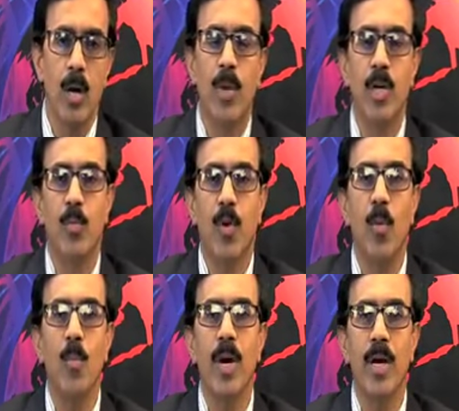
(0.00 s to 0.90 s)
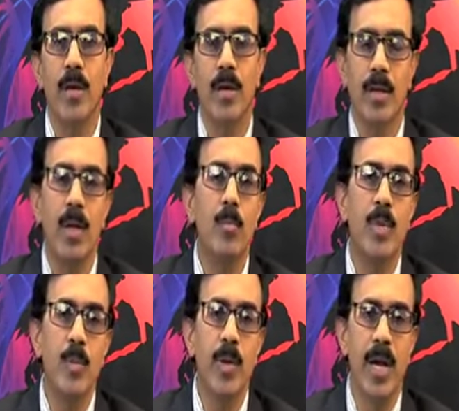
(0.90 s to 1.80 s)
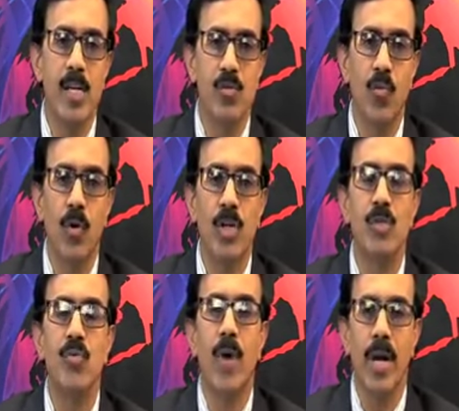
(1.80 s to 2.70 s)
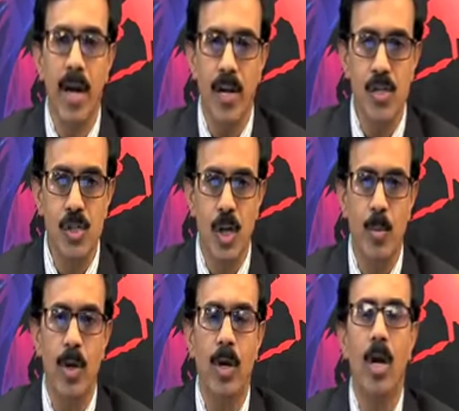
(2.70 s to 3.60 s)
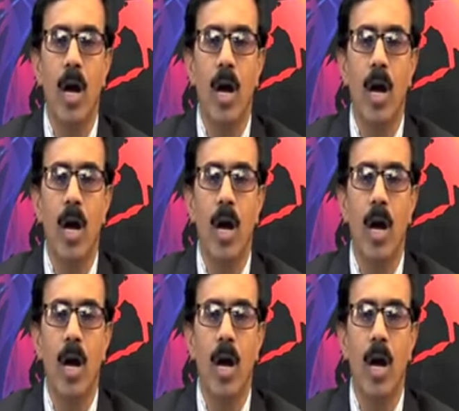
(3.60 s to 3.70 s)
but plumbane PbH4 is very unstable